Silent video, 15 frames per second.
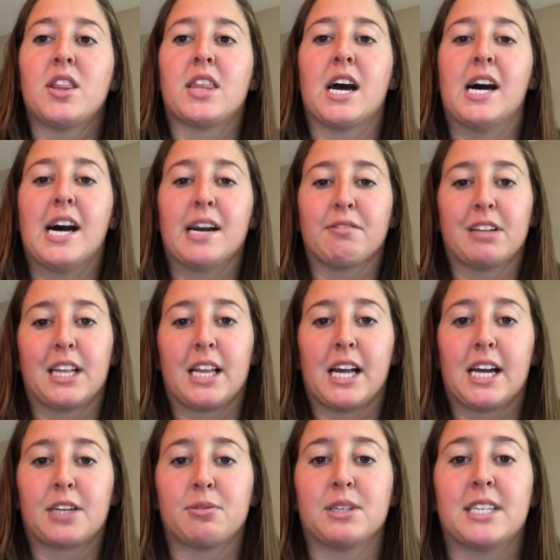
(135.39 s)
that I really
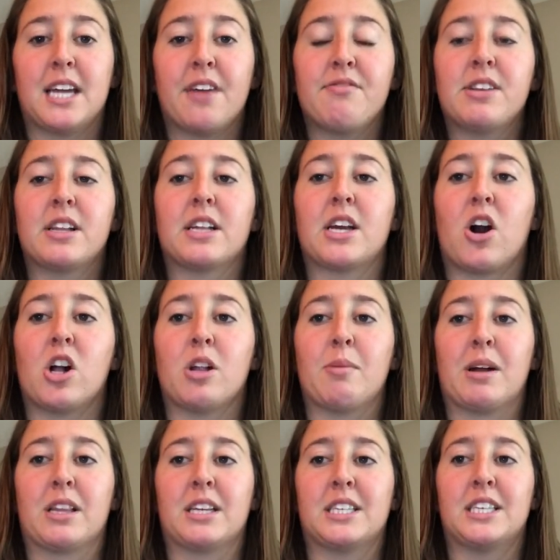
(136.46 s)
liked was definitely all
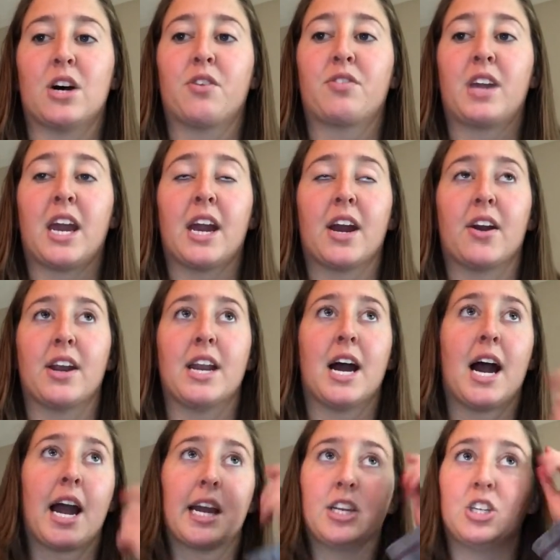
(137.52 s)
about the self-care and
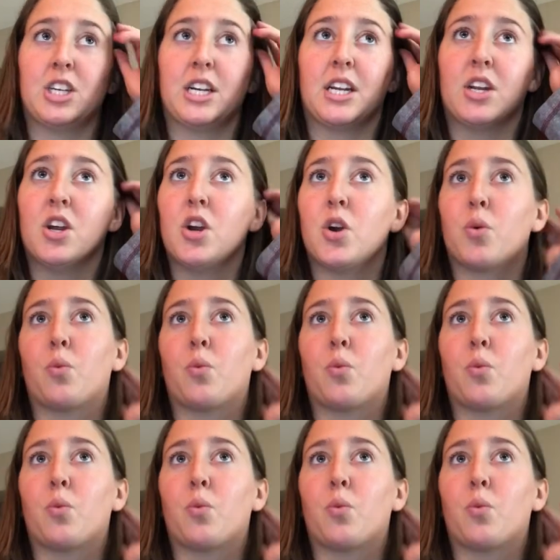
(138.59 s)
hygiene,